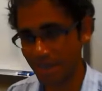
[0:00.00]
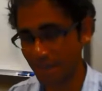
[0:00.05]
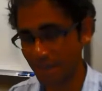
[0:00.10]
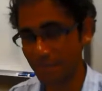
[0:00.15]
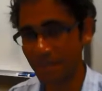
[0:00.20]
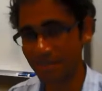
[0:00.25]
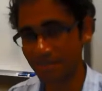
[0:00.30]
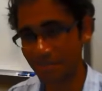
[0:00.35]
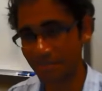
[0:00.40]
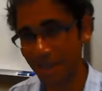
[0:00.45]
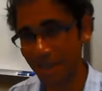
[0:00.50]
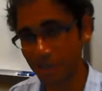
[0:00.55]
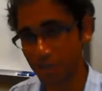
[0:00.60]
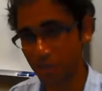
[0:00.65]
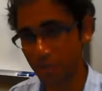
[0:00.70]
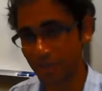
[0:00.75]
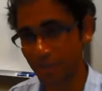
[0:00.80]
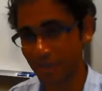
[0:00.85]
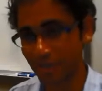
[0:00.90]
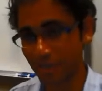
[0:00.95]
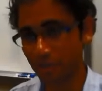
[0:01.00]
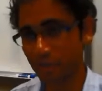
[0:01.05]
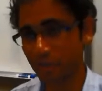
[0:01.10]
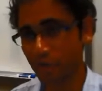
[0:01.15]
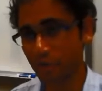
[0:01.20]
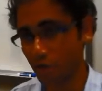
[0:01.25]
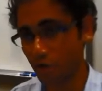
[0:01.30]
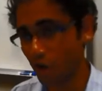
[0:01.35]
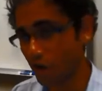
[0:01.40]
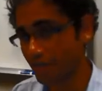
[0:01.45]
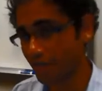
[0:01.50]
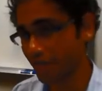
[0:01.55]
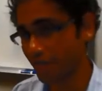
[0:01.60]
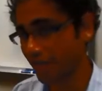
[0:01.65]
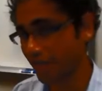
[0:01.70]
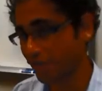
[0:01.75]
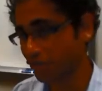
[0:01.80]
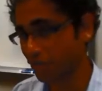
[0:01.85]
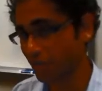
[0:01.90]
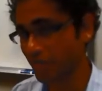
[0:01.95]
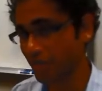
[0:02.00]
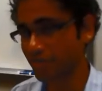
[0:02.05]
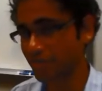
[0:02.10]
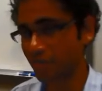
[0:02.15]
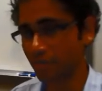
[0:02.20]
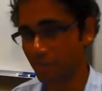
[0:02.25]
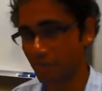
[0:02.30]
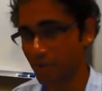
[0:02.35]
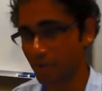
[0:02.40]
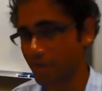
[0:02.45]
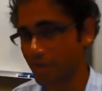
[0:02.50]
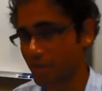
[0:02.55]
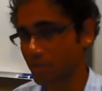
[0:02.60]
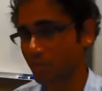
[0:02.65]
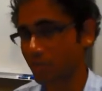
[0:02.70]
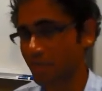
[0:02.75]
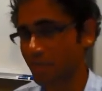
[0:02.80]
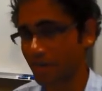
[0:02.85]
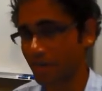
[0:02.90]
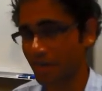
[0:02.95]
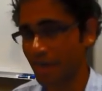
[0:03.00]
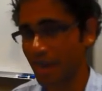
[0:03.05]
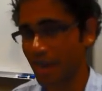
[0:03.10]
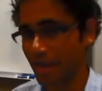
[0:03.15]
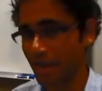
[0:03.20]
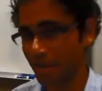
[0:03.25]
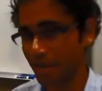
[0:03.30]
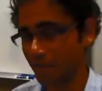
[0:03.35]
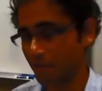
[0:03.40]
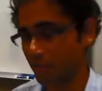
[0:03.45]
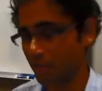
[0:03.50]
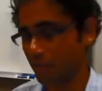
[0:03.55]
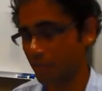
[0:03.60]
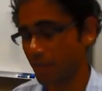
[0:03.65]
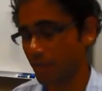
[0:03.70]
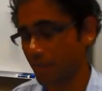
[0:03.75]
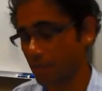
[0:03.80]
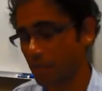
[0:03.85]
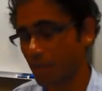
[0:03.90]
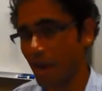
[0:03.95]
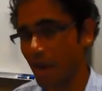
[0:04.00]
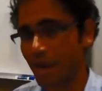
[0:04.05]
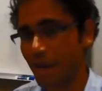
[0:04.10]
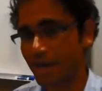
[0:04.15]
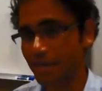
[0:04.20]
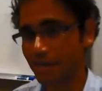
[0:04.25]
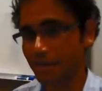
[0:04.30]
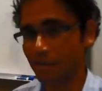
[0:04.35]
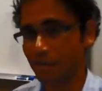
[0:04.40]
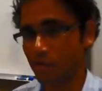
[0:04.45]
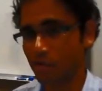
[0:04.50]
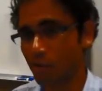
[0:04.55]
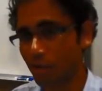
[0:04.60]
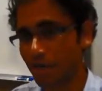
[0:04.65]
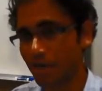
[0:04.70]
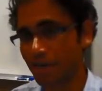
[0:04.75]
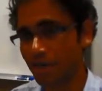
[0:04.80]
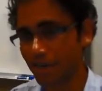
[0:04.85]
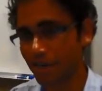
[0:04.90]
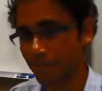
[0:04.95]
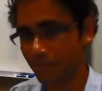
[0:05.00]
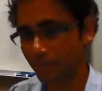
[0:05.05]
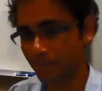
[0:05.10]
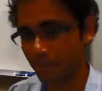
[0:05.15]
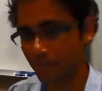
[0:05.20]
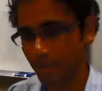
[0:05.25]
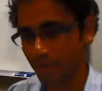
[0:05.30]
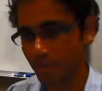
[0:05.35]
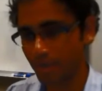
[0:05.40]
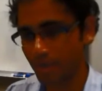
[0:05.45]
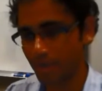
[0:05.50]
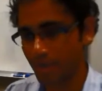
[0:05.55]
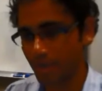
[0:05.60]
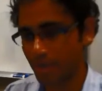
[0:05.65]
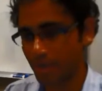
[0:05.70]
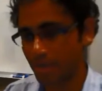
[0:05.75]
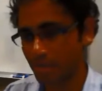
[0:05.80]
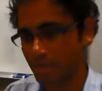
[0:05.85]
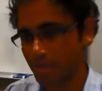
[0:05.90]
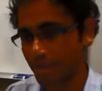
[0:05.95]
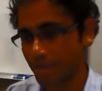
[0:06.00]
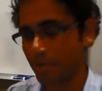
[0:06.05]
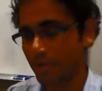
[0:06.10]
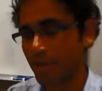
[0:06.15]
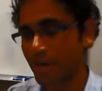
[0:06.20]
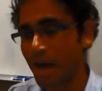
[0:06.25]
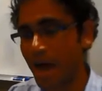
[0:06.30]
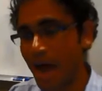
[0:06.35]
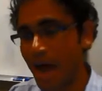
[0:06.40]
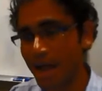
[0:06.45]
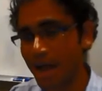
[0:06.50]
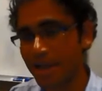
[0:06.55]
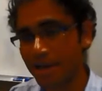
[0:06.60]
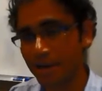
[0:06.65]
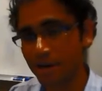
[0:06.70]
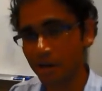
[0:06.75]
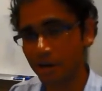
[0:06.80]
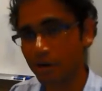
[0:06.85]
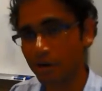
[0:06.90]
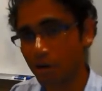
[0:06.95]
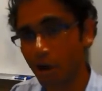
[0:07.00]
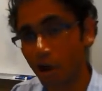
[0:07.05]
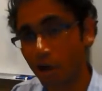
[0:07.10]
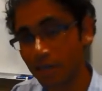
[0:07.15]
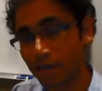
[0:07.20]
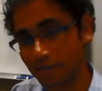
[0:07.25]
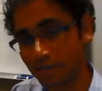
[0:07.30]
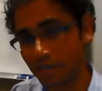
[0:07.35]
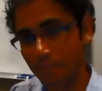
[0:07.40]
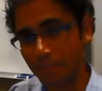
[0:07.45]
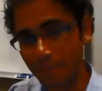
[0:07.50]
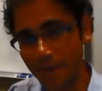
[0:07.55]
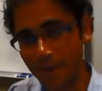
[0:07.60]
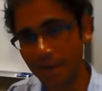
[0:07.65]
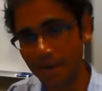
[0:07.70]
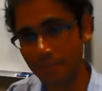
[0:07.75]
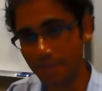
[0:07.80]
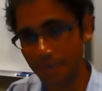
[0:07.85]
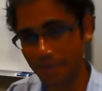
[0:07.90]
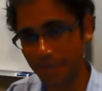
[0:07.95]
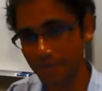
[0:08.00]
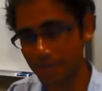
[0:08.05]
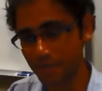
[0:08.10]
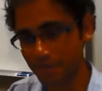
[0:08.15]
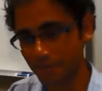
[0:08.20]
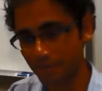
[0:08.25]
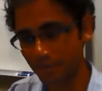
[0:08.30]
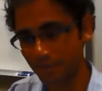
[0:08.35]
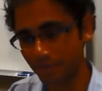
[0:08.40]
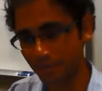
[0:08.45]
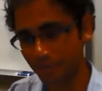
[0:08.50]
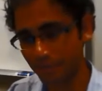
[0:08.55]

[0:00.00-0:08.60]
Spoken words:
He by Sanctuary could not initially support us with the required quality. They were higher on all other parameters.